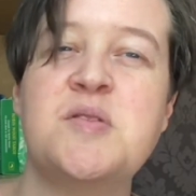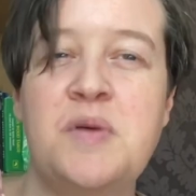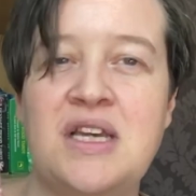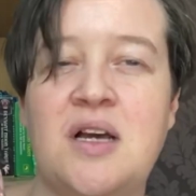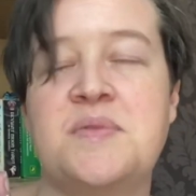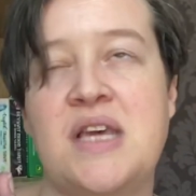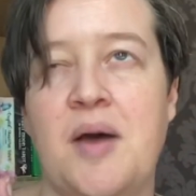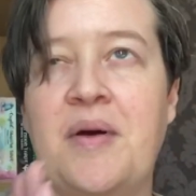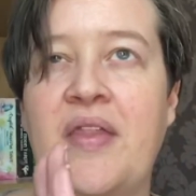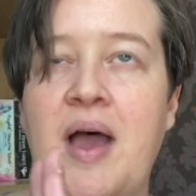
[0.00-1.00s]
upset
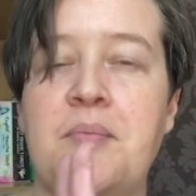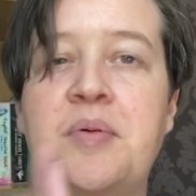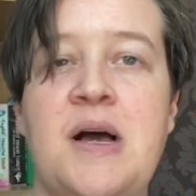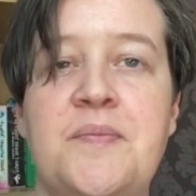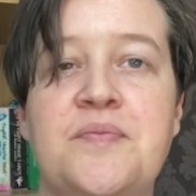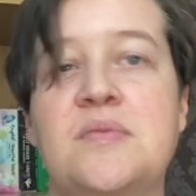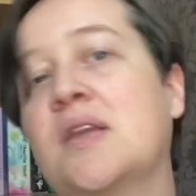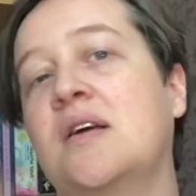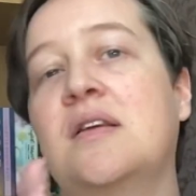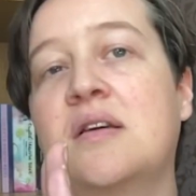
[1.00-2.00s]
about that, but
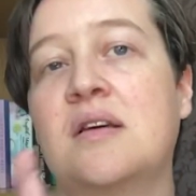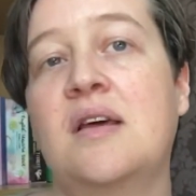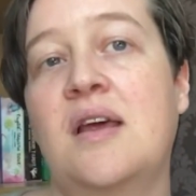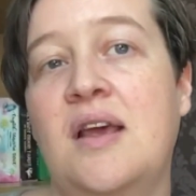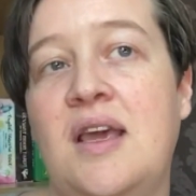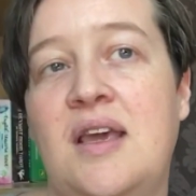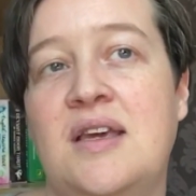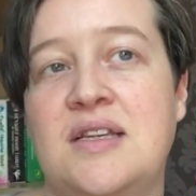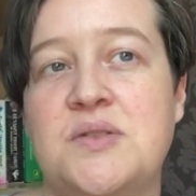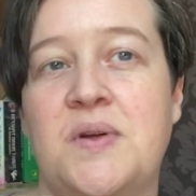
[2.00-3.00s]
it
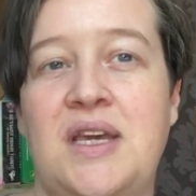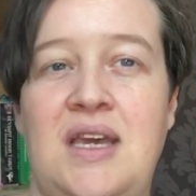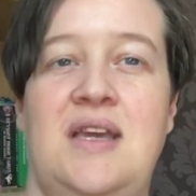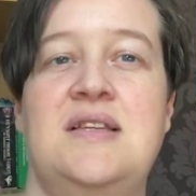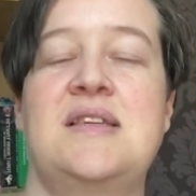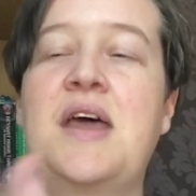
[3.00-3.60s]
is what it is,